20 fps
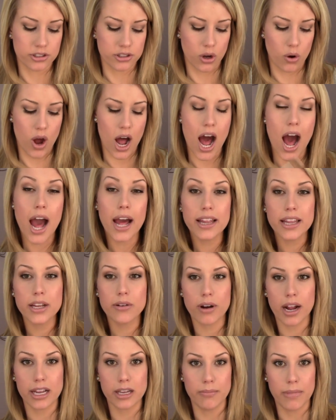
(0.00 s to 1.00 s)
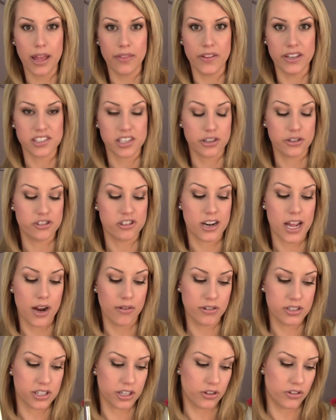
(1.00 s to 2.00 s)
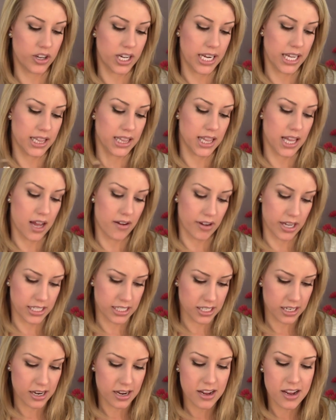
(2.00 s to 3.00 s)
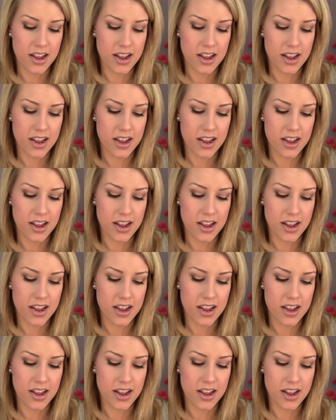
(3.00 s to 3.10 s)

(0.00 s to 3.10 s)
So highly recommend this. I use it every single day and love it.